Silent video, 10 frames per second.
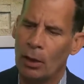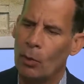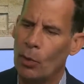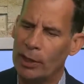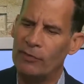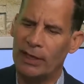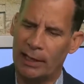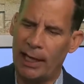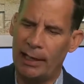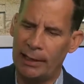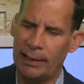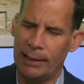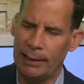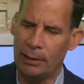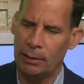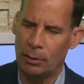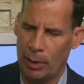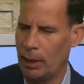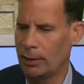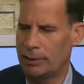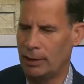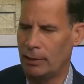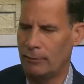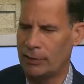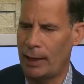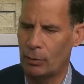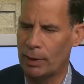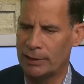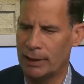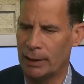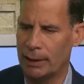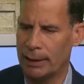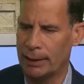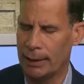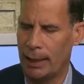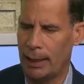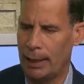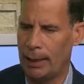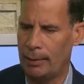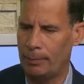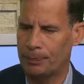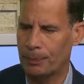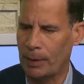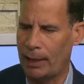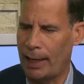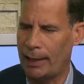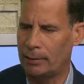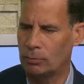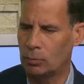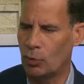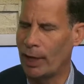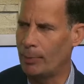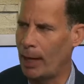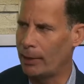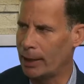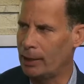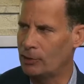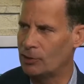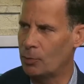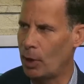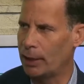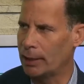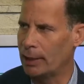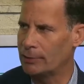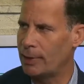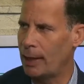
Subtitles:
one of the Kennedy relatives had recently had rape allegations brought against them.